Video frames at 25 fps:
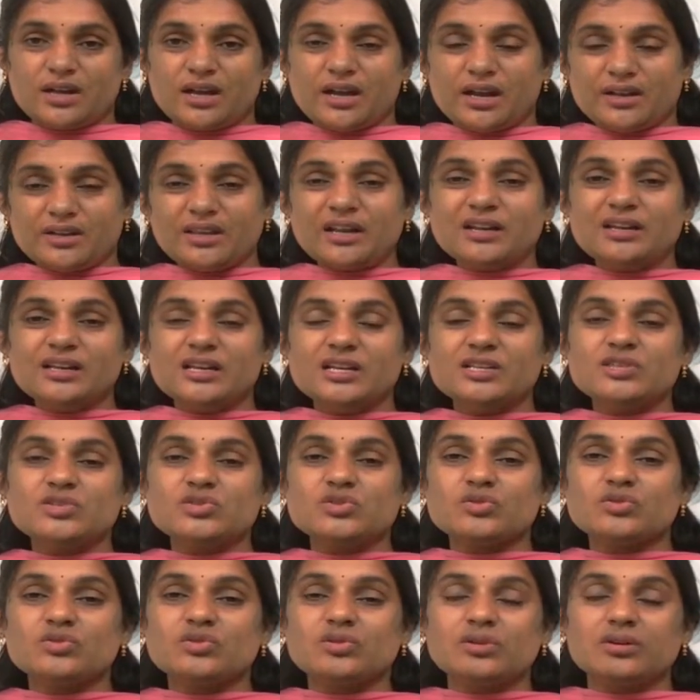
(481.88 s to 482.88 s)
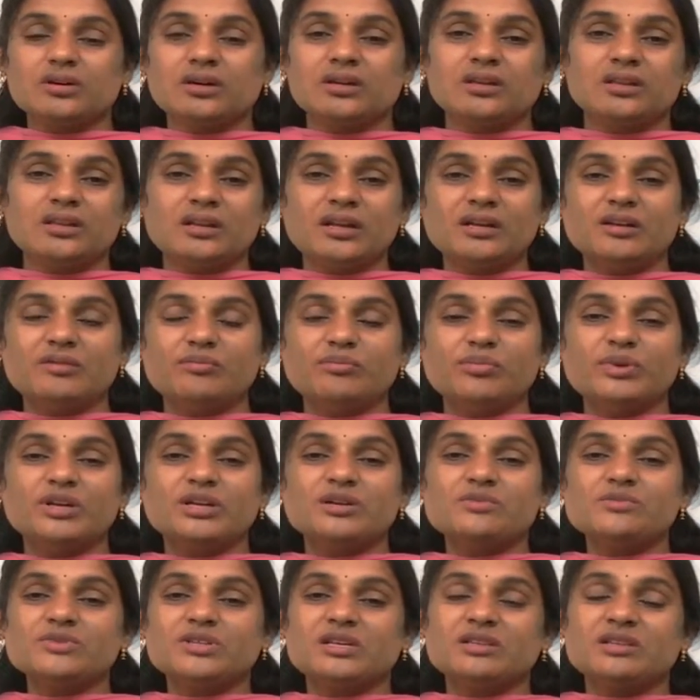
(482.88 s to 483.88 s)
and that leads to
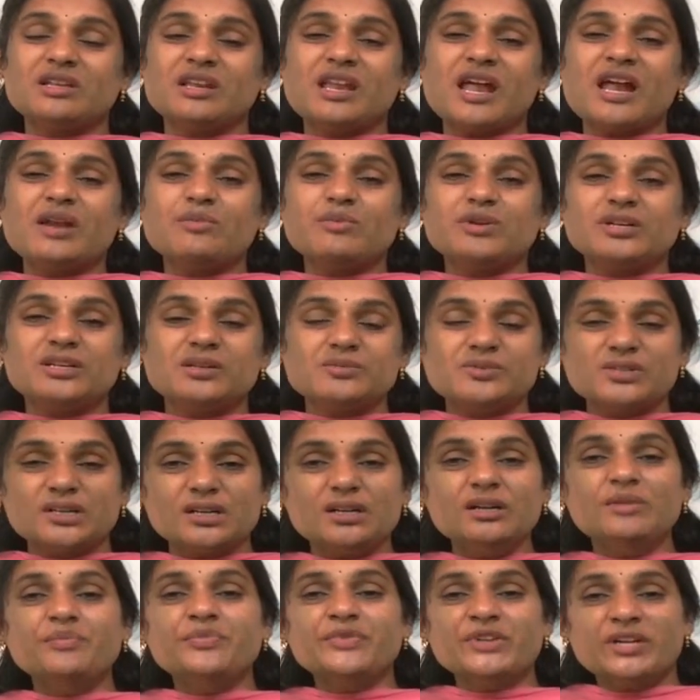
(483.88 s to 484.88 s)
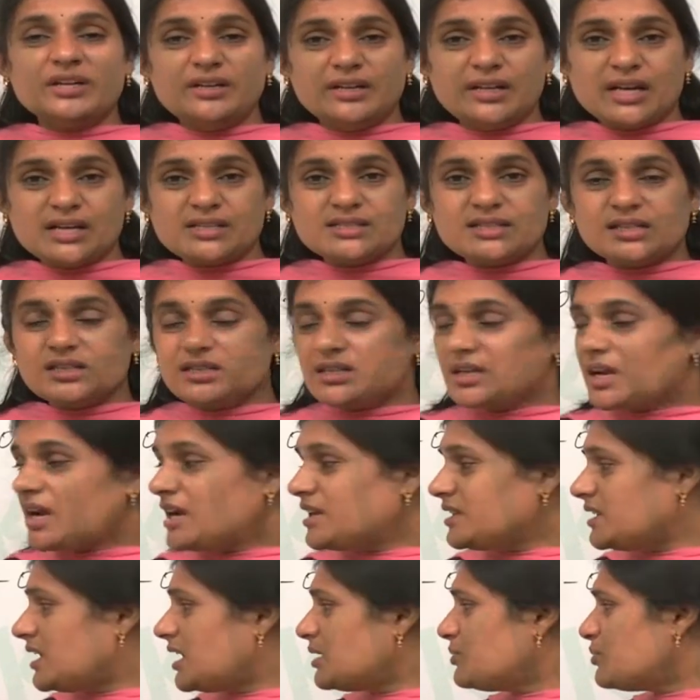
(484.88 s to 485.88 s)
the land becomes a desert,
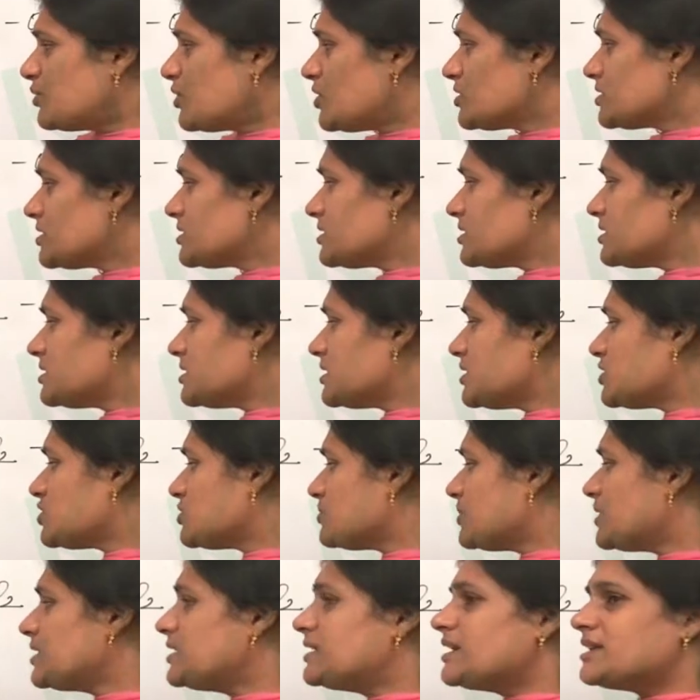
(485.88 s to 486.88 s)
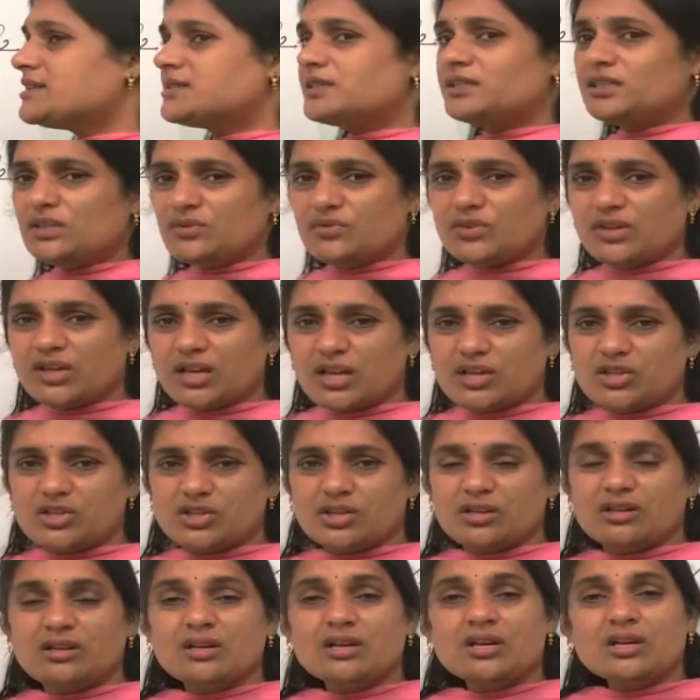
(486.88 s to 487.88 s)
and that process is said to be
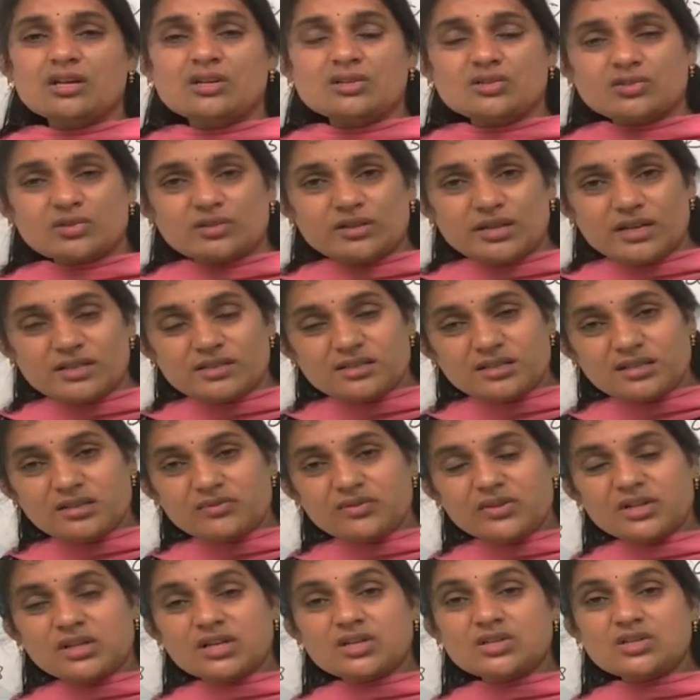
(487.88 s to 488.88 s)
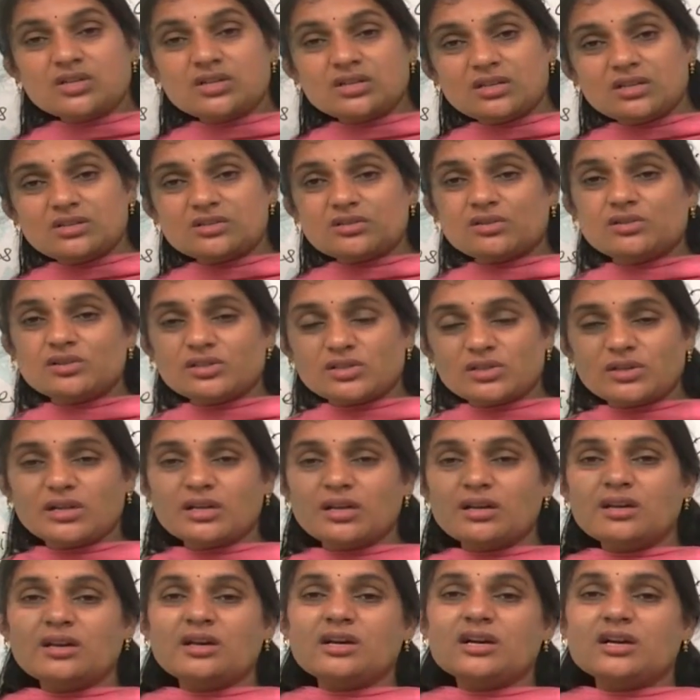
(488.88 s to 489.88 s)
desertification. So desertification is also
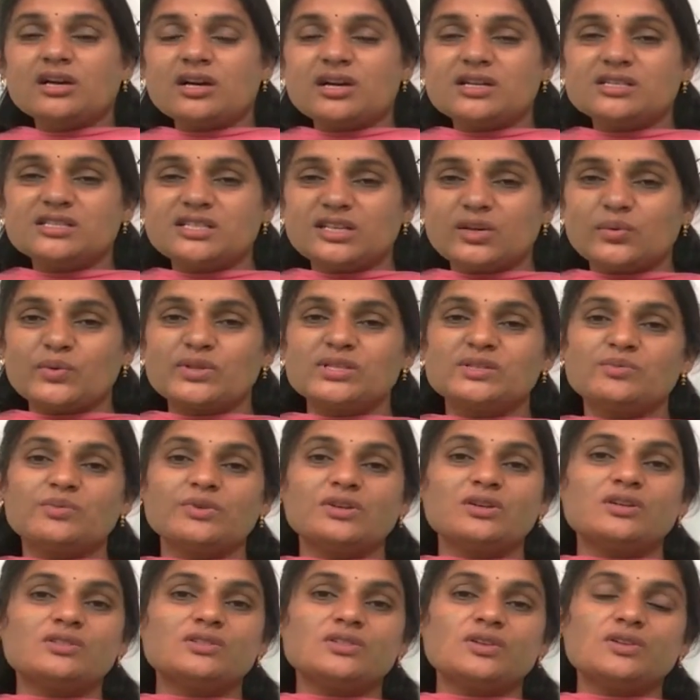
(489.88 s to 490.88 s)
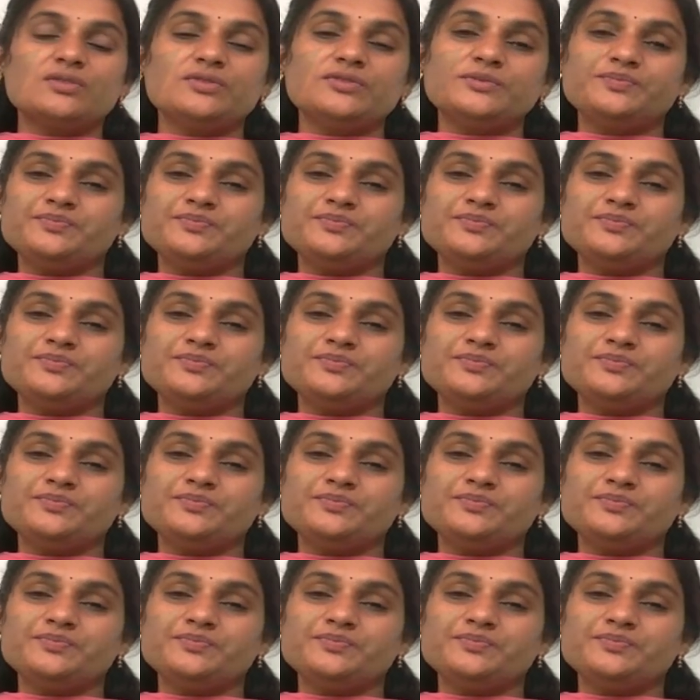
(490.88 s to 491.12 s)
a consequence because of